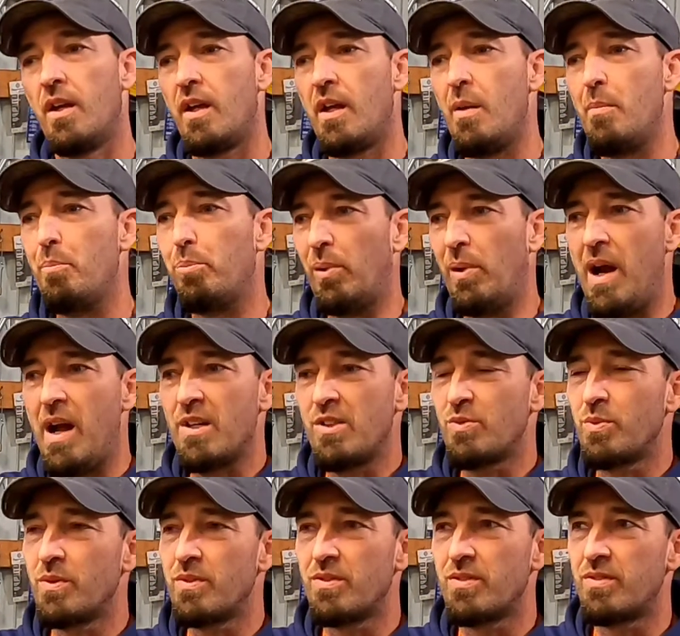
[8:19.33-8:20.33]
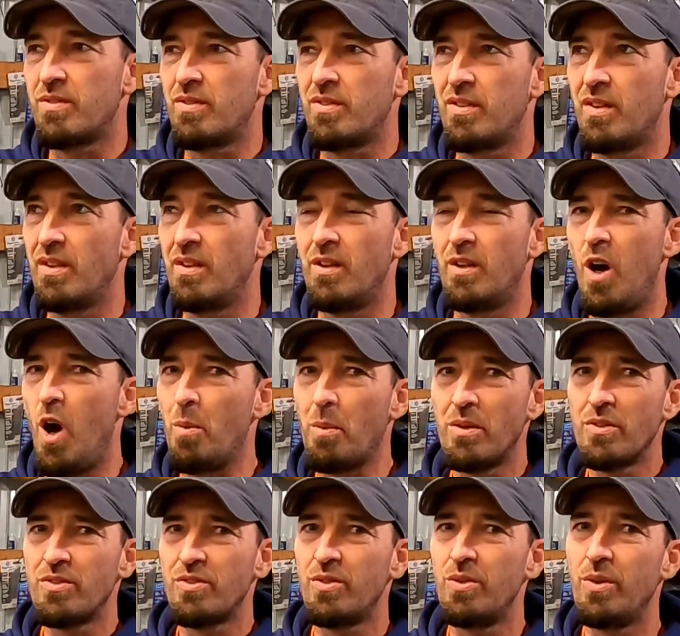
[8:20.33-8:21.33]
and brass was
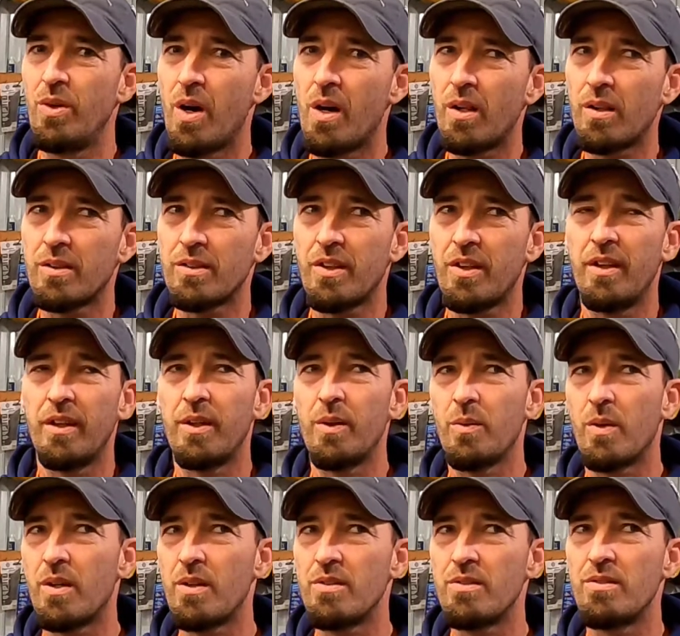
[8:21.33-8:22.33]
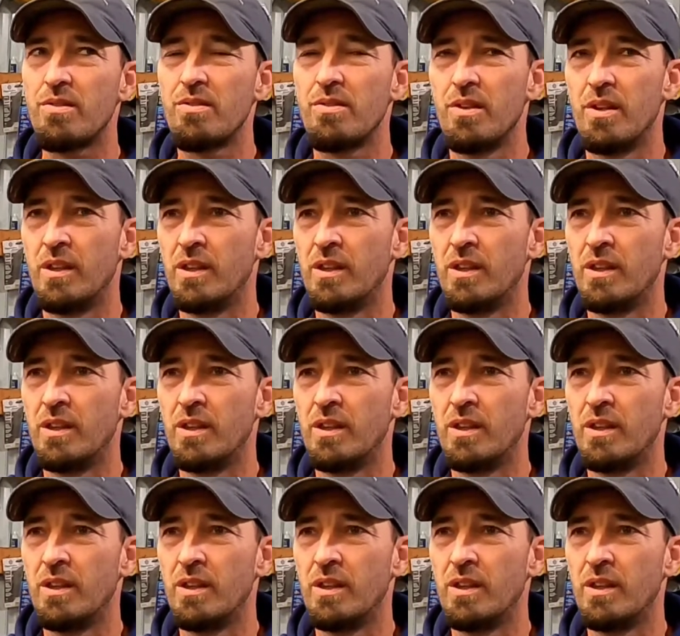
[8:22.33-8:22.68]
almost $2, I think it was.